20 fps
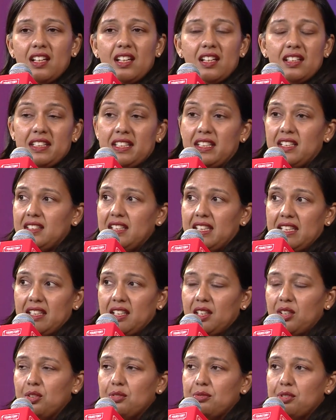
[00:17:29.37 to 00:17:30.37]
they are
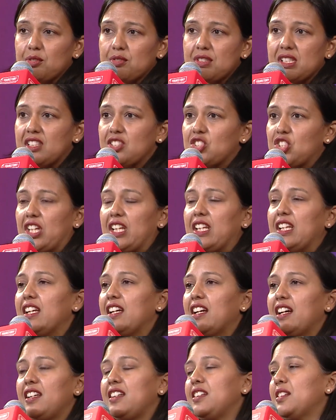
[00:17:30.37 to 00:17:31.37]
thinking of using Gen
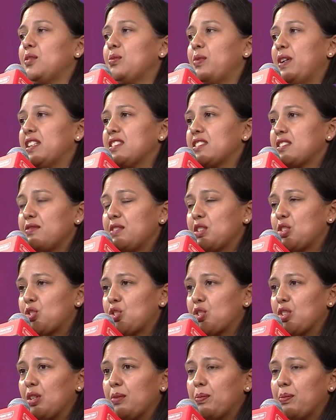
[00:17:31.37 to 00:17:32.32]
AI in ways which